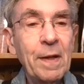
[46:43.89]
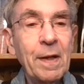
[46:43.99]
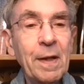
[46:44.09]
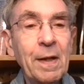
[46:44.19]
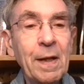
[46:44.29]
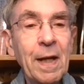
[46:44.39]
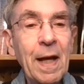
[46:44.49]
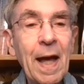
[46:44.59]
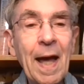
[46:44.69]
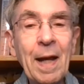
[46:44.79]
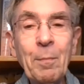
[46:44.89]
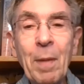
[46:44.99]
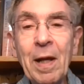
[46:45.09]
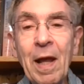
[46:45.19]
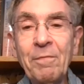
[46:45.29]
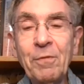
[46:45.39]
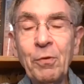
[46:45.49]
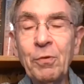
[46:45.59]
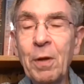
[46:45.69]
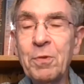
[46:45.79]
And my life
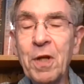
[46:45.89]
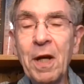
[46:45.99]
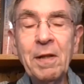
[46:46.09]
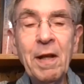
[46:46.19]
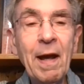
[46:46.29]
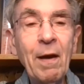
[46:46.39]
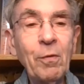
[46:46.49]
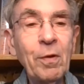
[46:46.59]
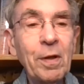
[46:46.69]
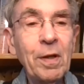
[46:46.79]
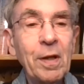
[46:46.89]
turned upside down.